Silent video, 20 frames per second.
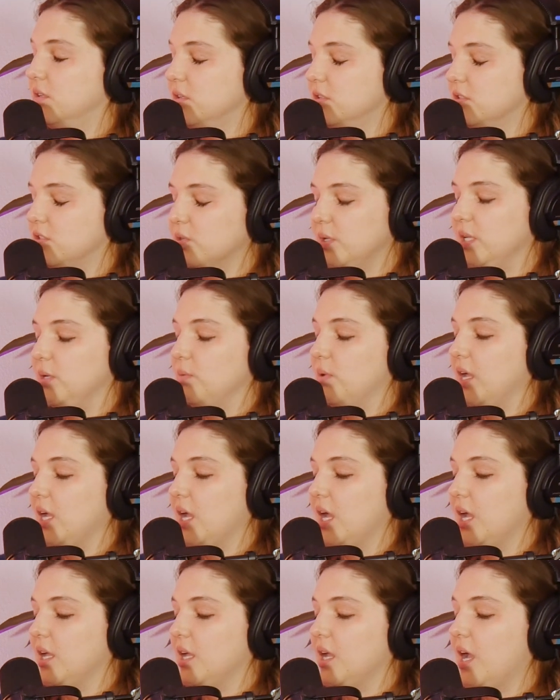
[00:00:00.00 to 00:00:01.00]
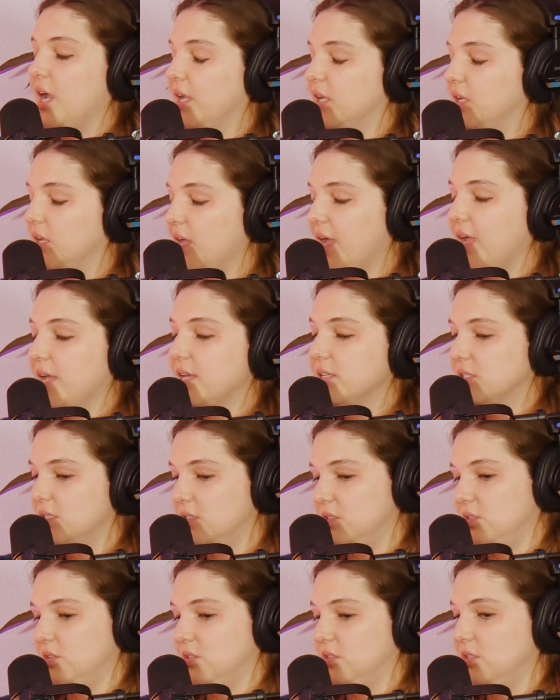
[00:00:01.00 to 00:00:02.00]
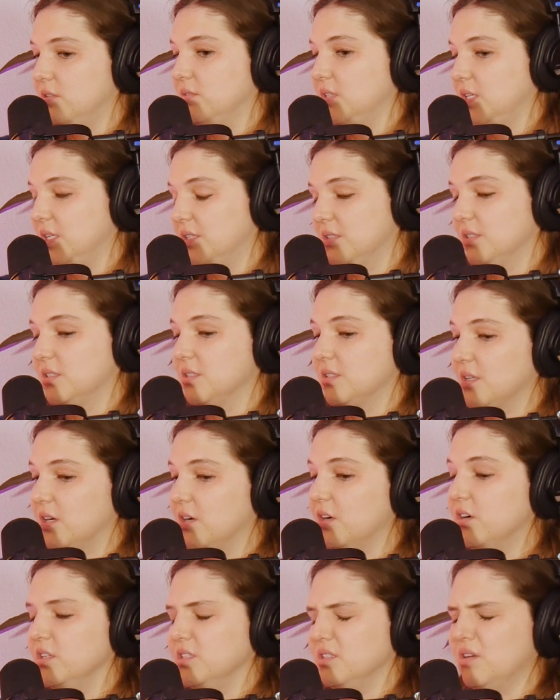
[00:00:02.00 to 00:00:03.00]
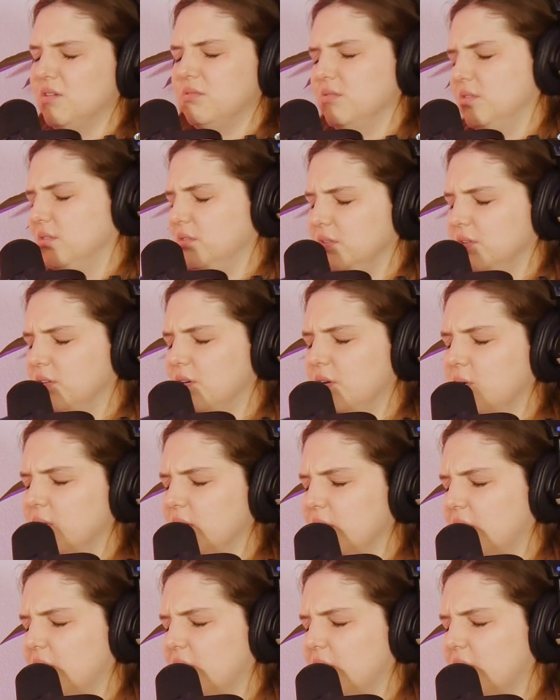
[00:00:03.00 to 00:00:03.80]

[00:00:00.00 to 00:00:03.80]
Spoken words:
So anyway, I asked this nurse, I was like, is this going to hurt? He said, oh, no.